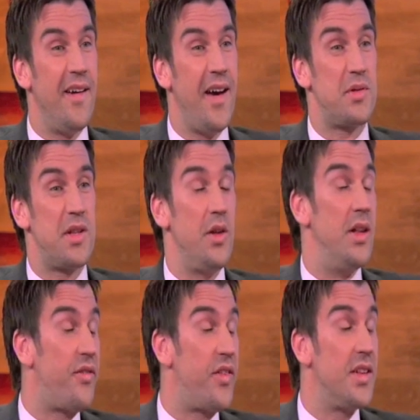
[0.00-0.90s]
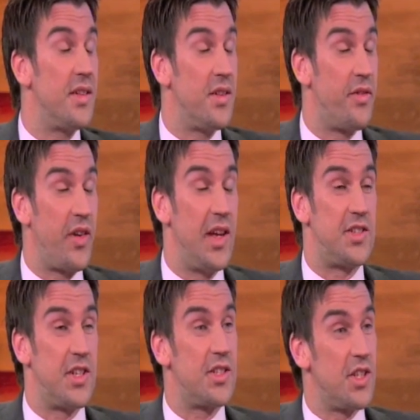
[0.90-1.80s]
Absolutely. The thing
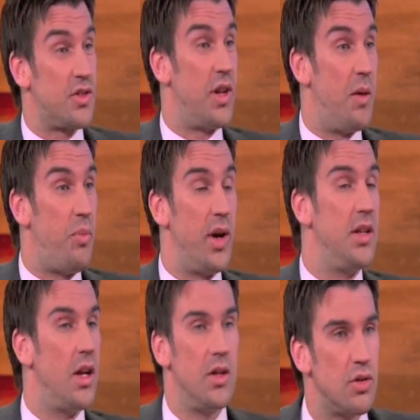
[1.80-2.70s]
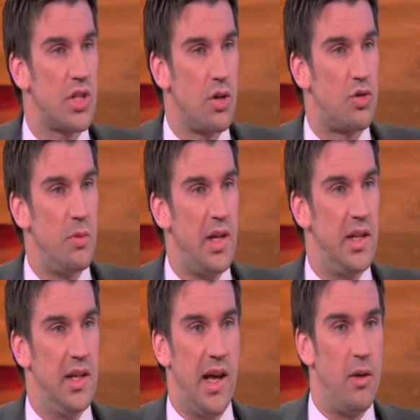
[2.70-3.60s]
is, just on that point, you've got social
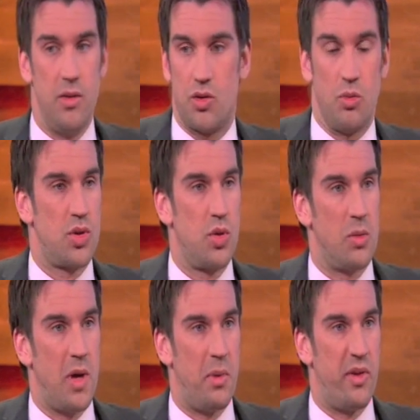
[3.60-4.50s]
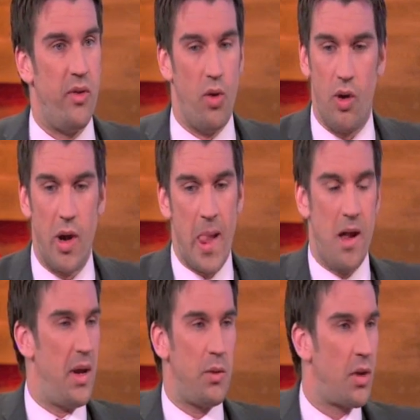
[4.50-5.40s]
media now, and John was talking about it before.
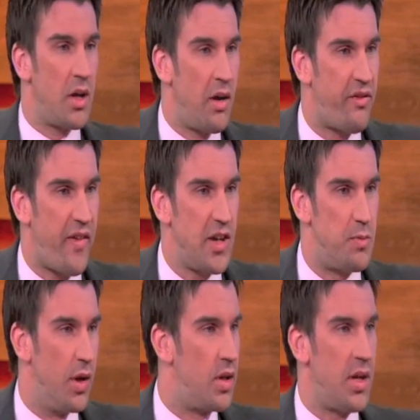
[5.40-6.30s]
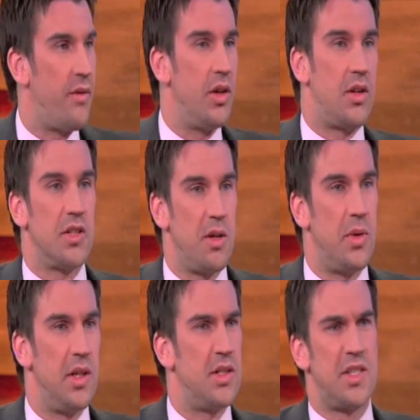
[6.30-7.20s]
I mean, anyone can go on Facebook and have a look at
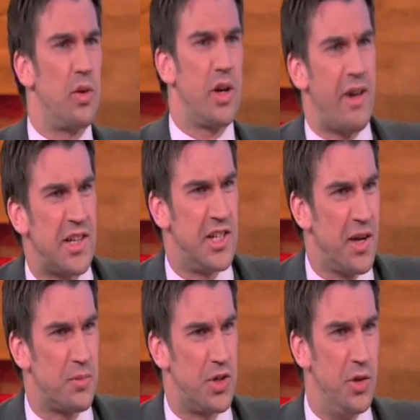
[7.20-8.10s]
somebody to see what they're actually up to.